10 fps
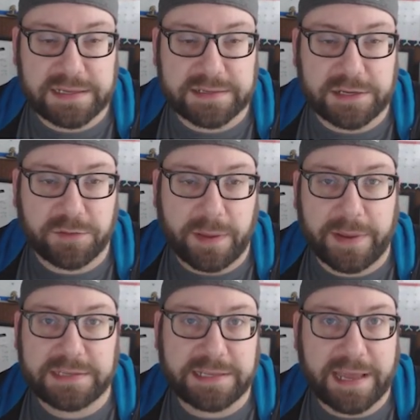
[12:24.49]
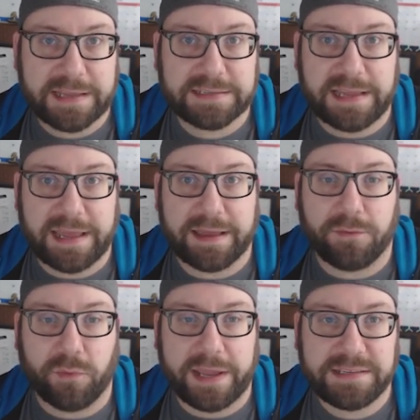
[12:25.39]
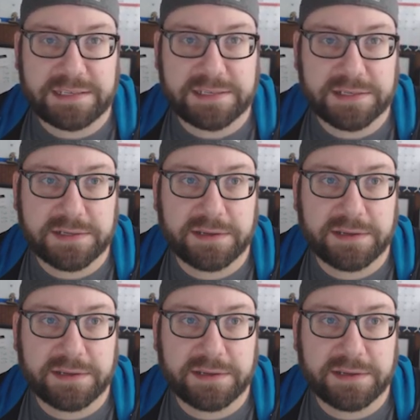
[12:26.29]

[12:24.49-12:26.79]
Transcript: is I do my best guess at weights.